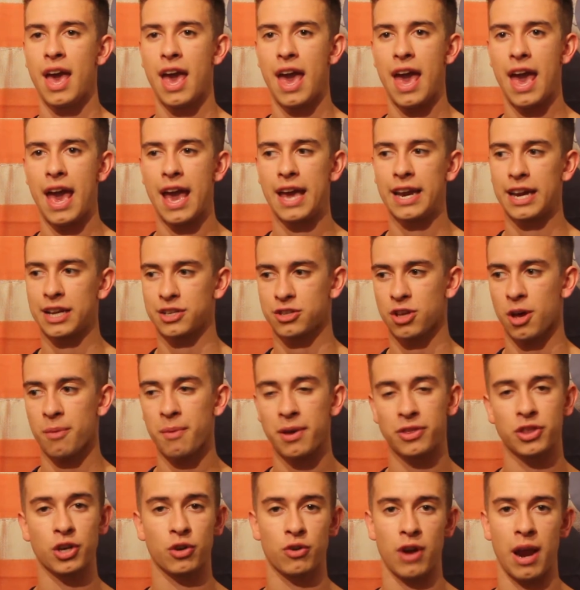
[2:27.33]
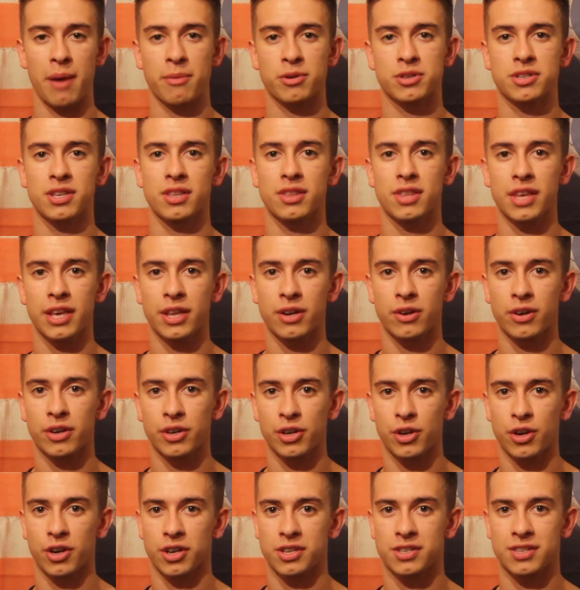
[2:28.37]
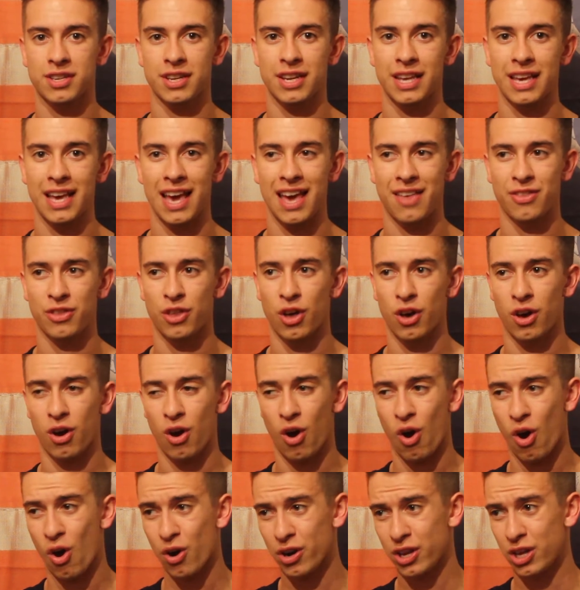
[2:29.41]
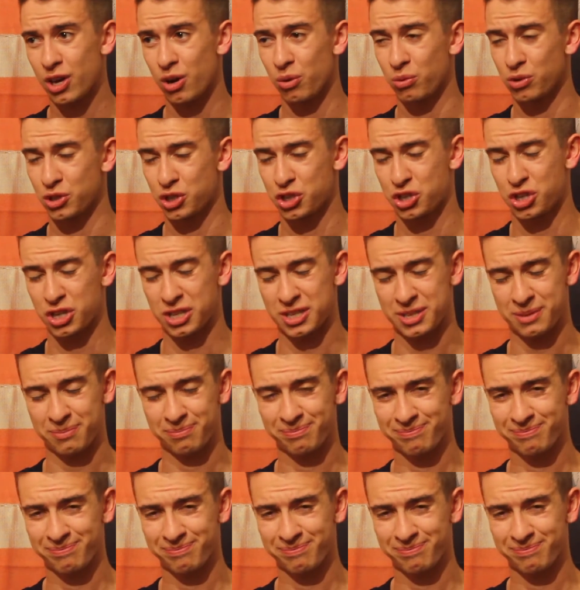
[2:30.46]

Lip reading: and I saw them at the Gramercy Theater in New York City, and the audio was just